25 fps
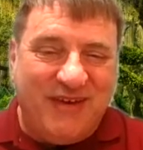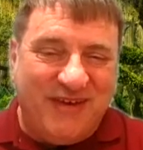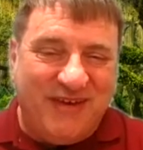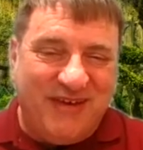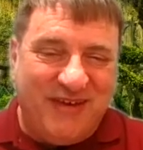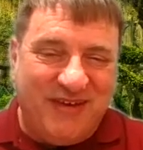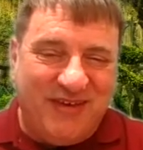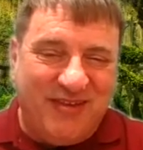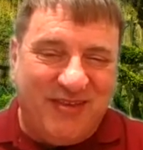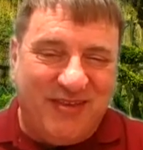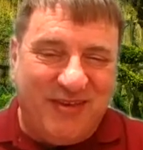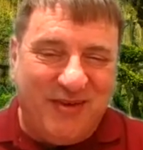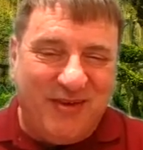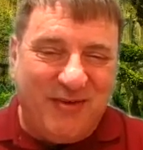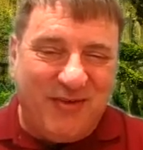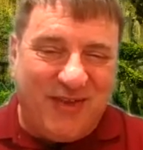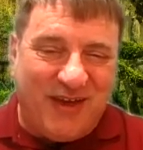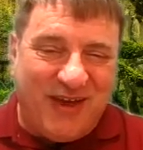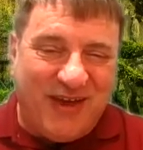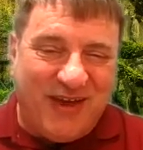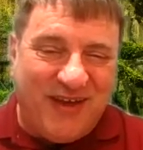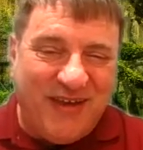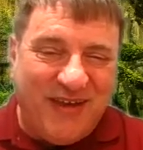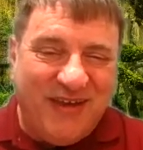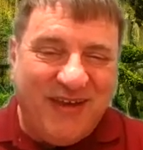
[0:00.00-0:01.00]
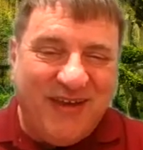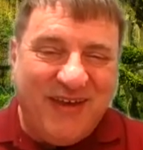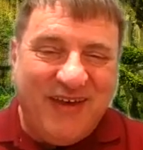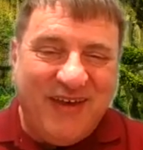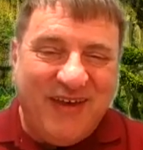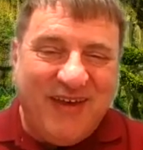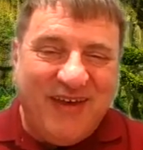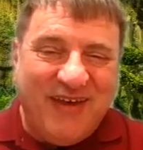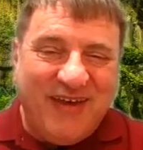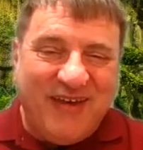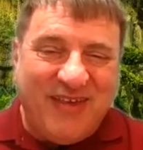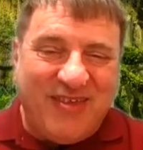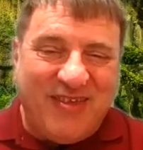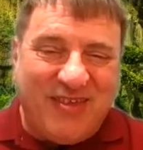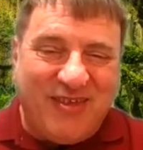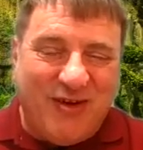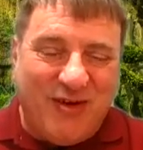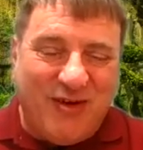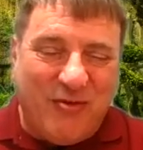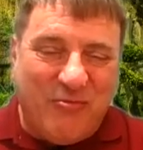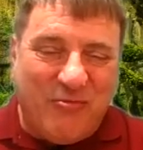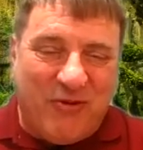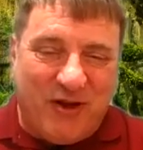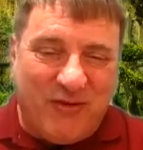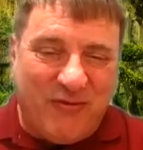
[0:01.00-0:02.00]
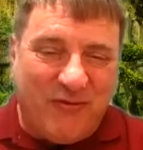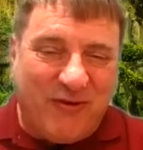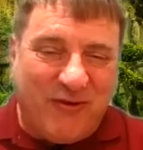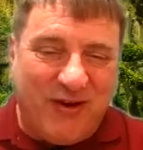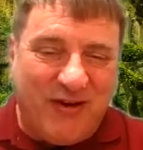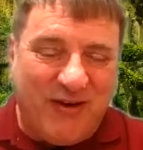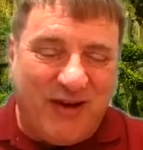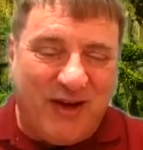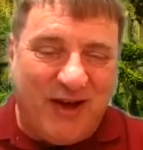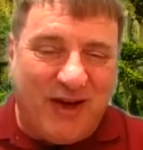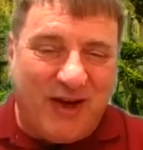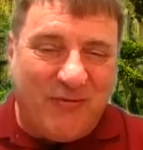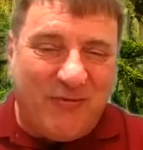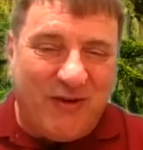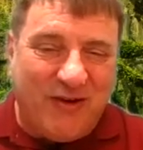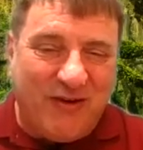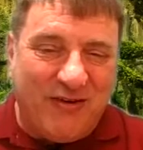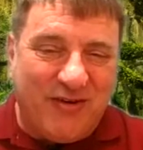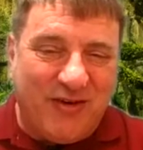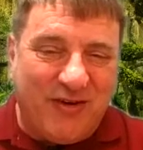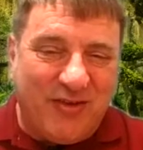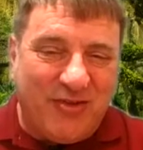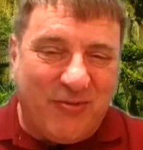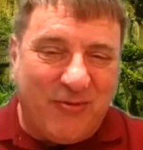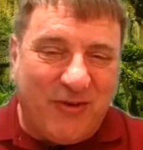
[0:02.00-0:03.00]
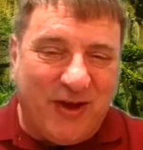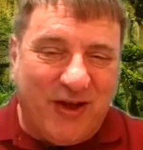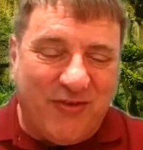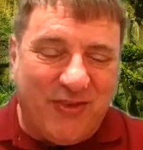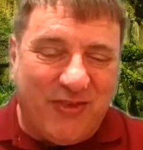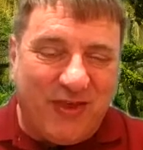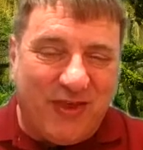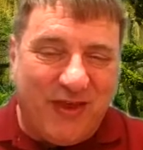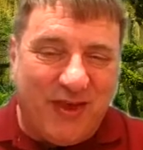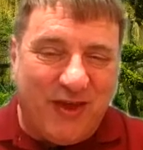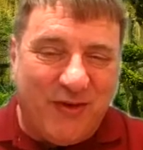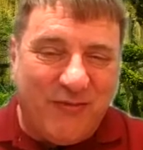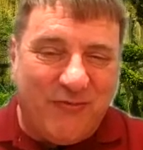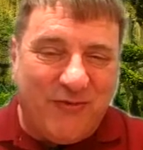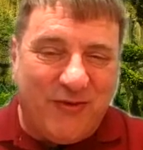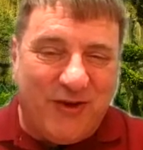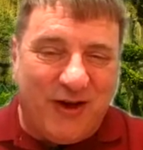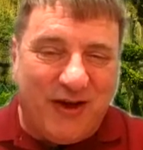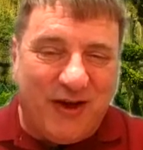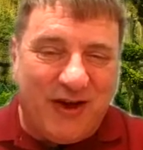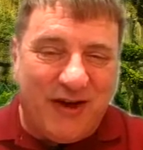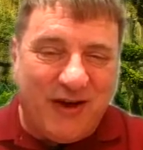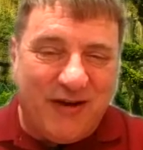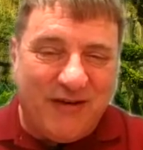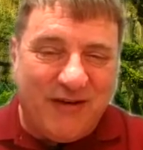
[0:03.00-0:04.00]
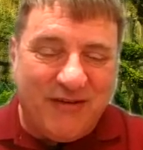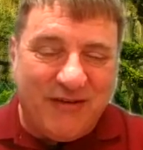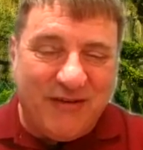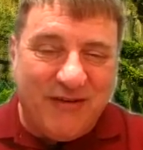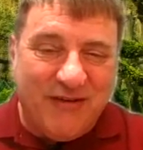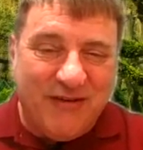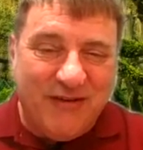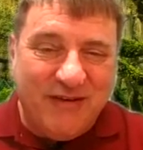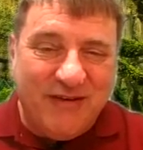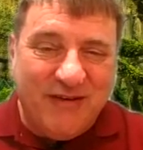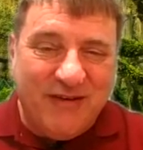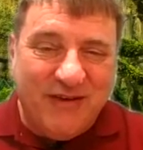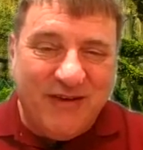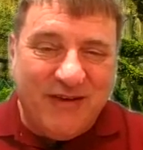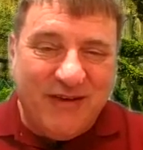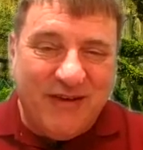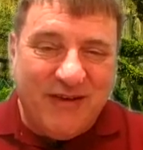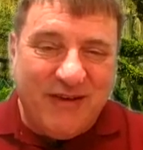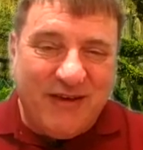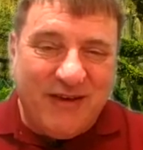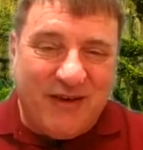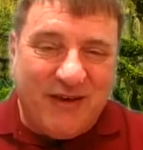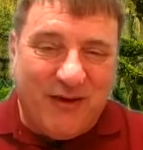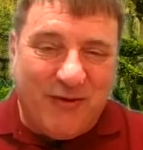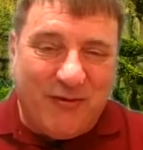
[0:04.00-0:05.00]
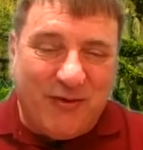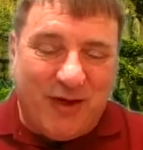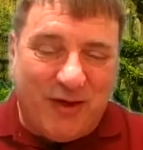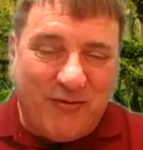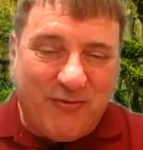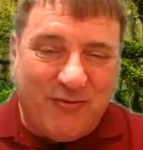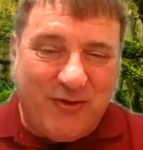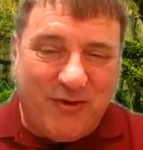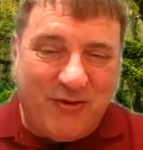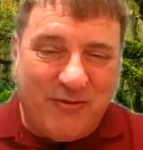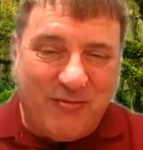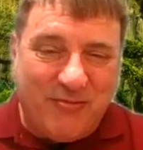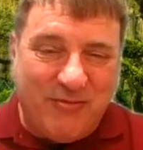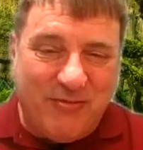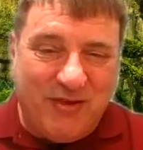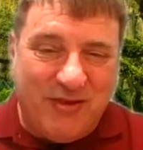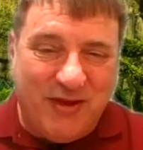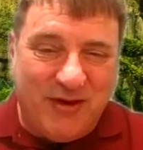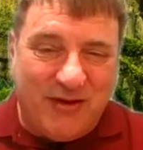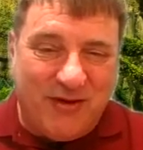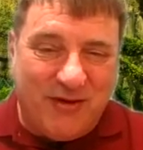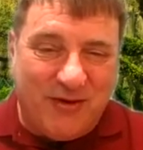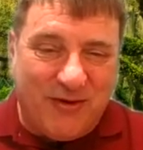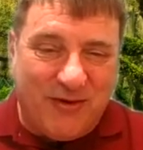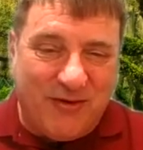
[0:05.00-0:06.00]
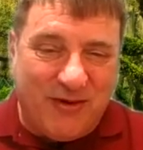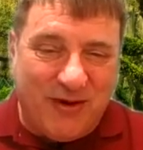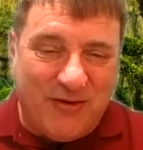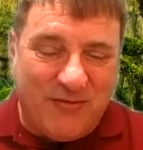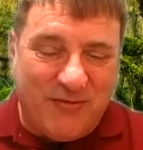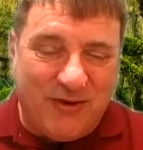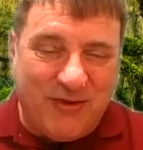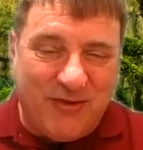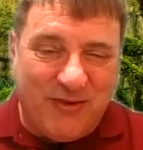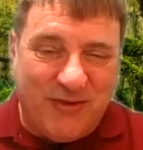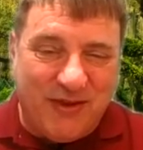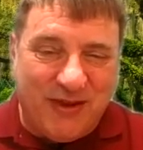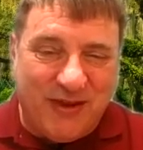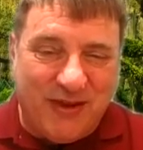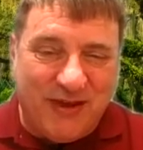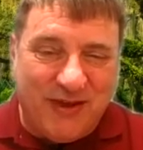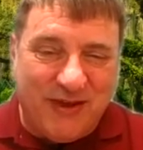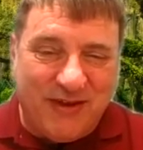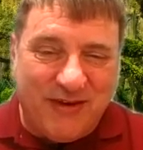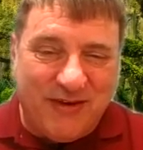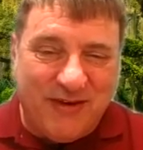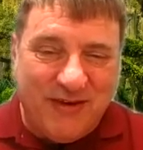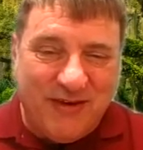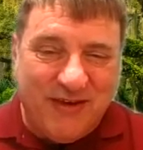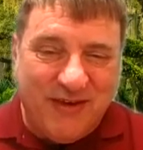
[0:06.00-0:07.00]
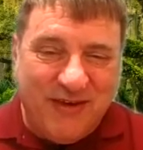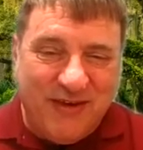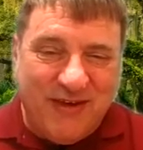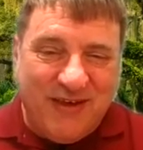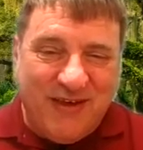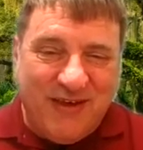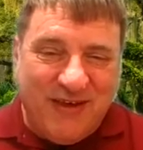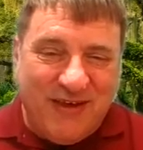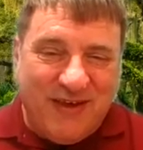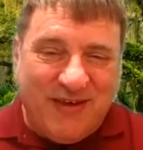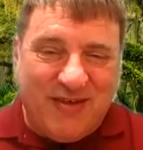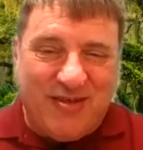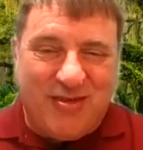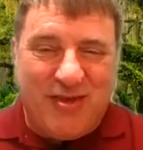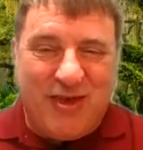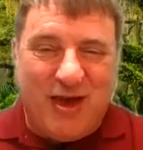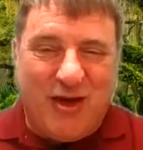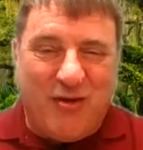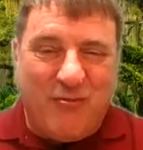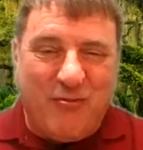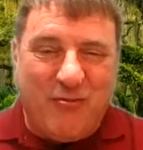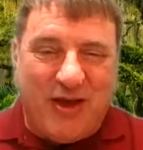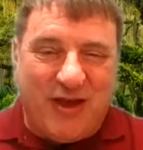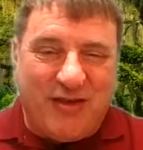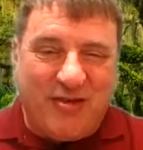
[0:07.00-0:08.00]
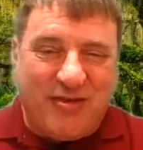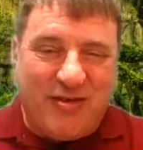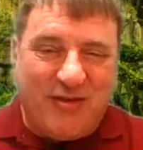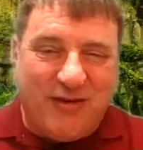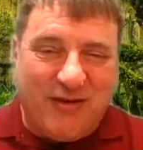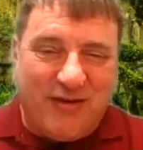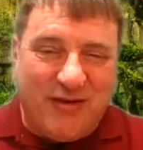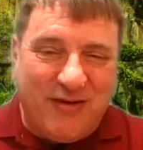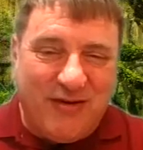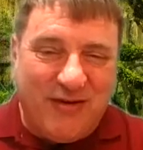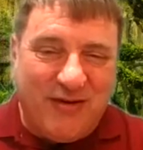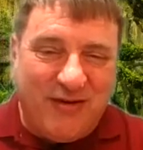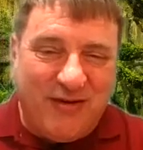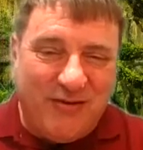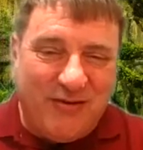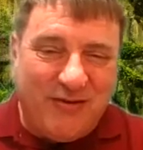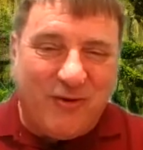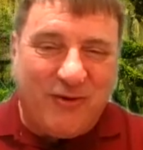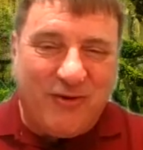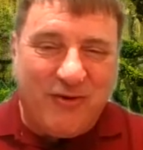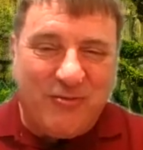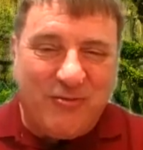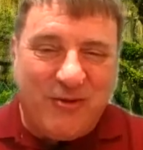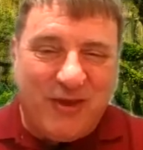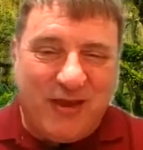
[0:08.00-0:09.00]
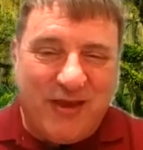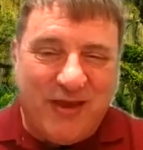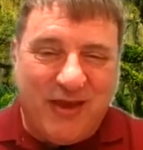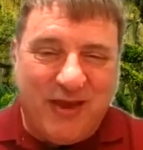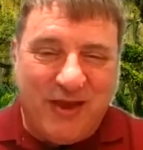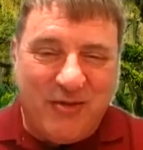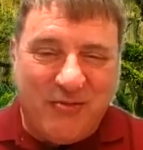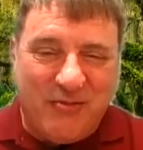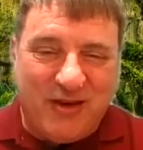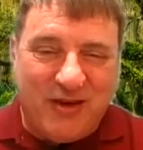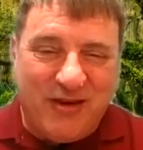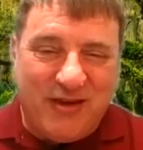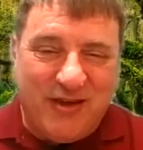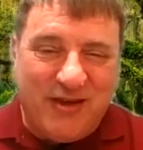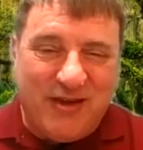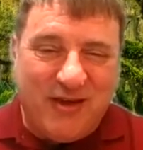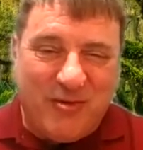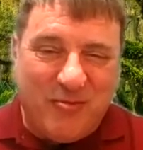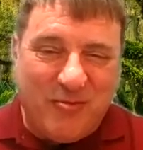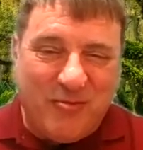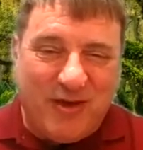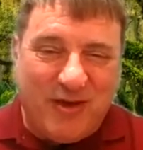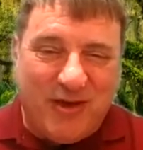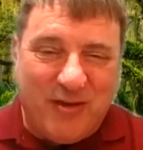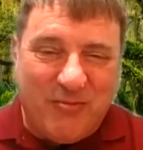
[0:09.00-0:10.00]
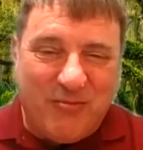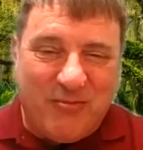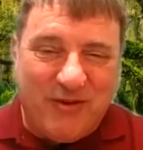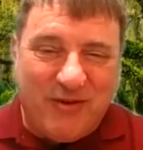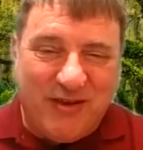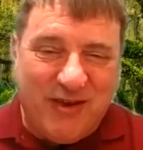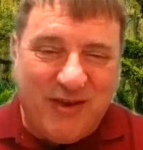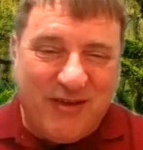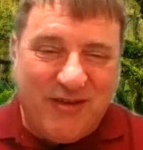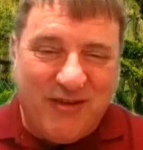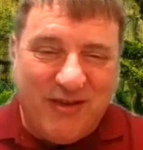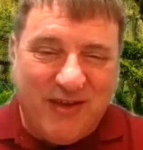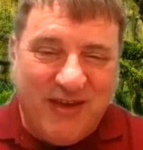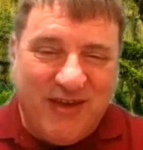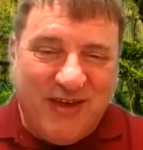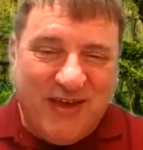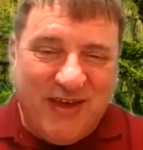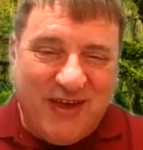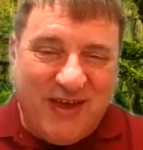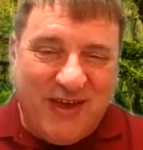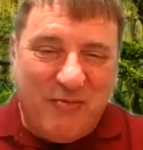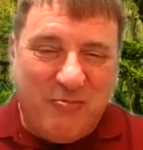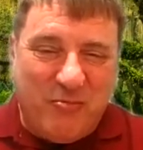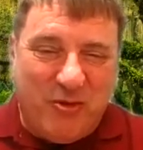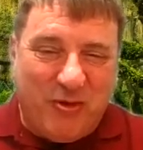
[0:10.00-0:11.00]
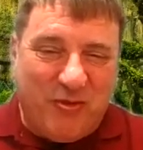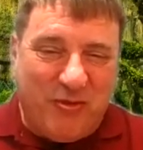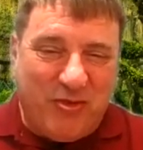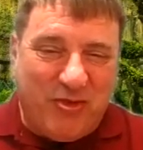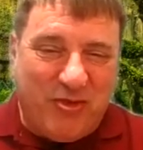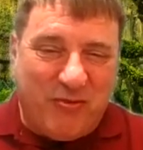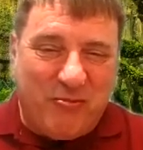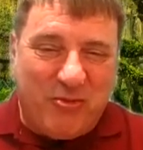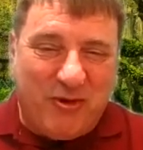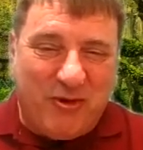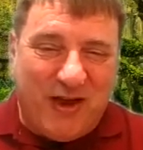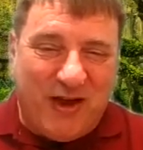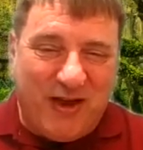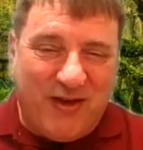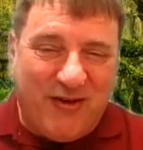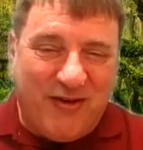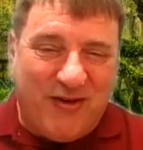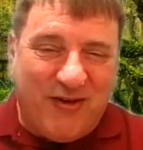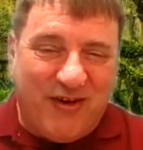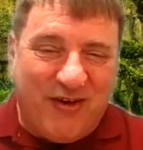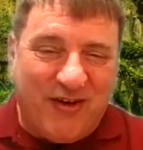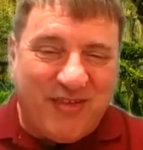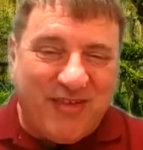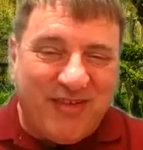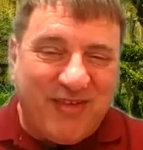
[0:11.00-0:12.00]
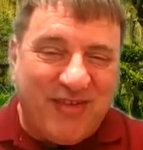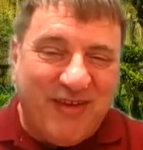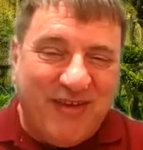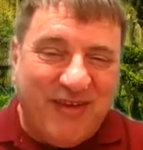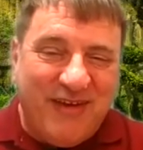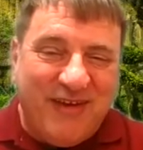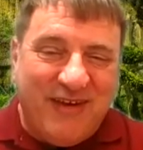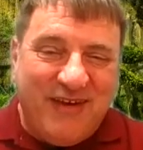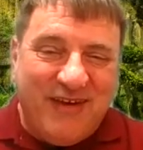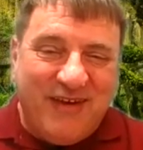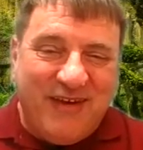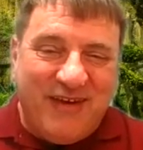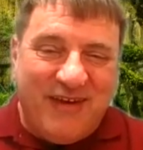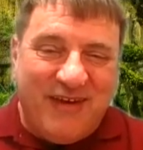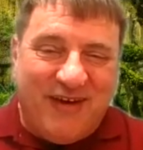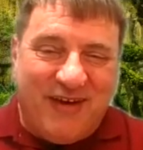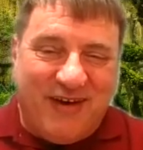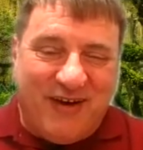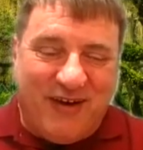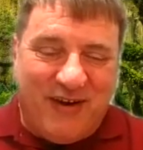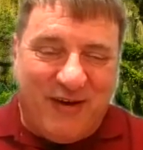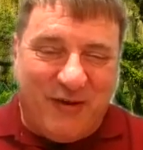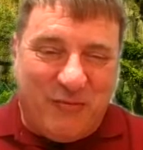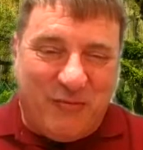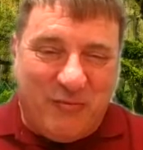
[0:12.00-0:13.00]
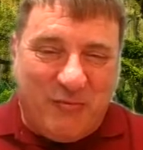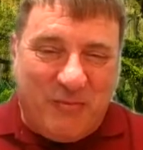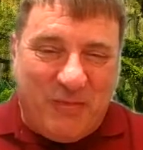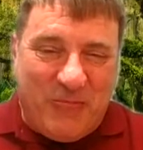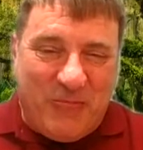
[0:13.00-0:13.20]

to do that. So my friend and we were just around the campfire and, after dinner and everything. And Scoutmaster George McCammon comes up and he pulls a prank on us. Uh,